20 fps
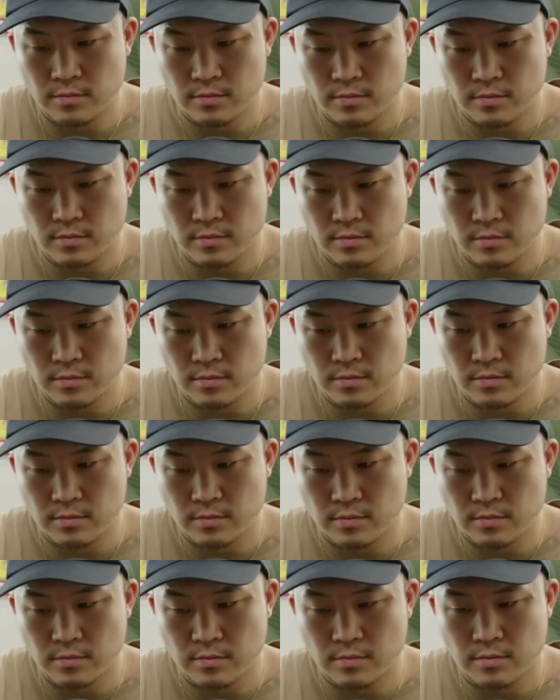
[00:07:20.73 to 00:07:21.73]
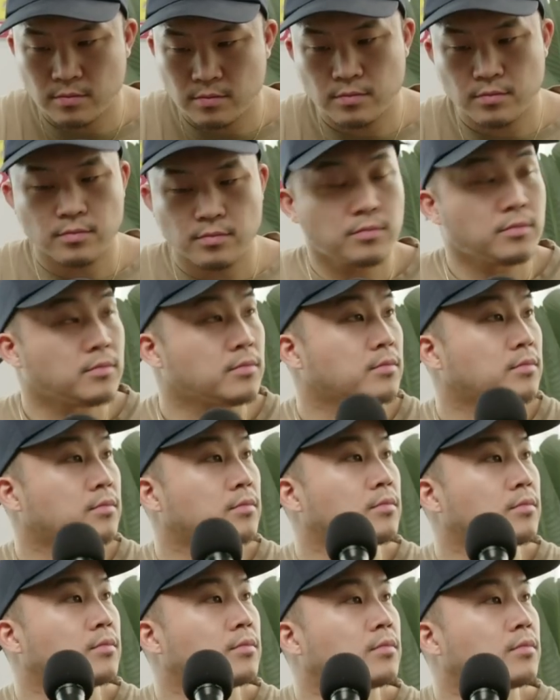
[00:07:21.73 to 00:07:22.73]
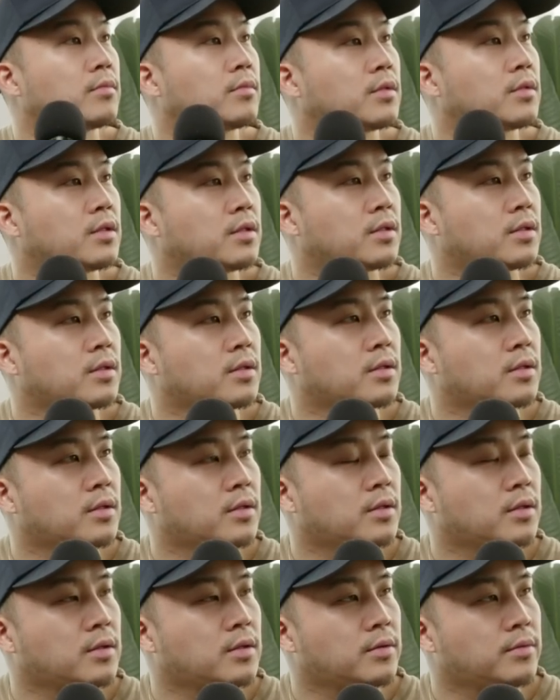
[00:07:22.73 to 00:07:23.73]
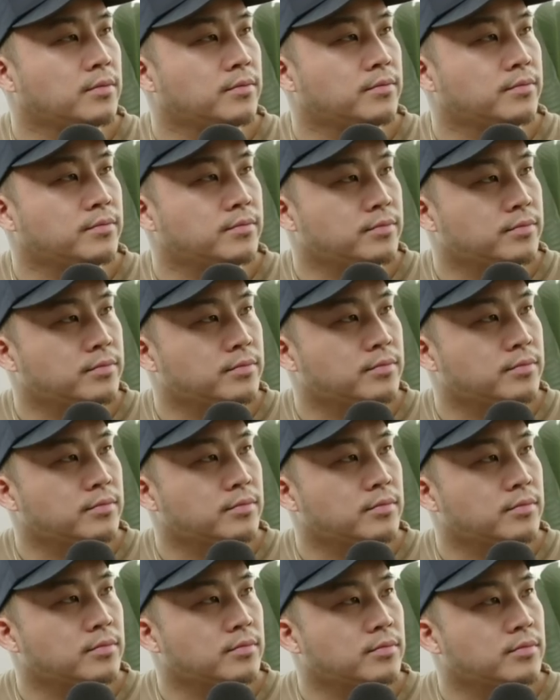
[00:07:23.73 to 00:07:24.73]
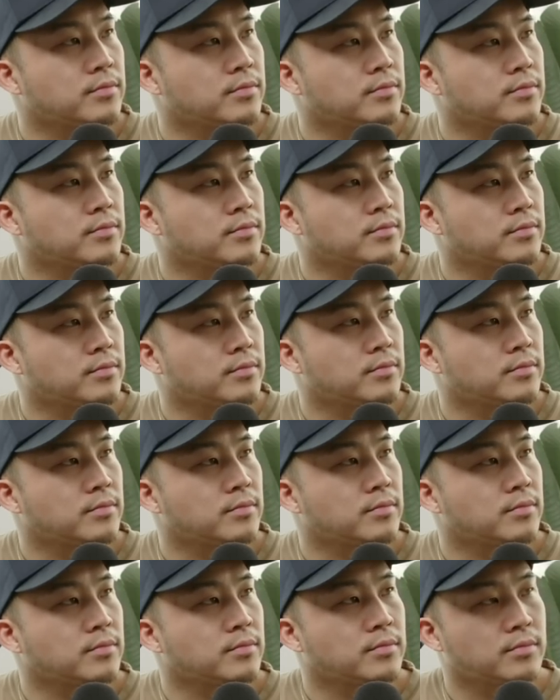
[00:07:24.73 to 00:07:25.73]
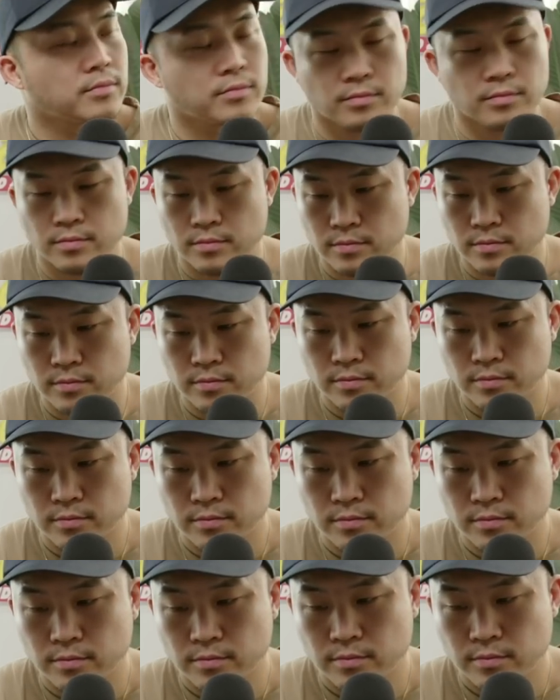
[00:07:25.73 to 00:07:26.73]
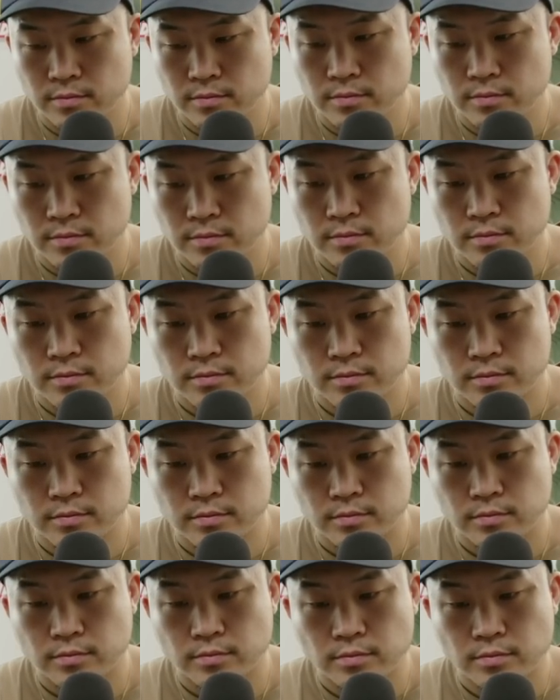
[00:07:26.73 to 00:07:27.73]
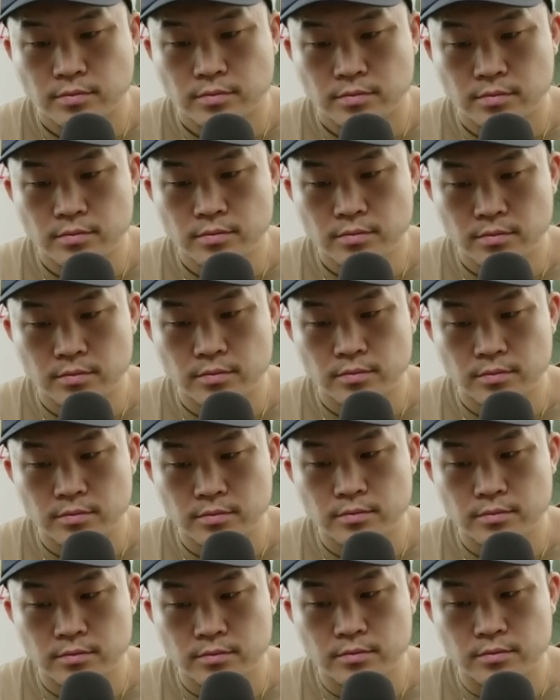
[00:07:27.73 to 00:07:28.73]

[no speech]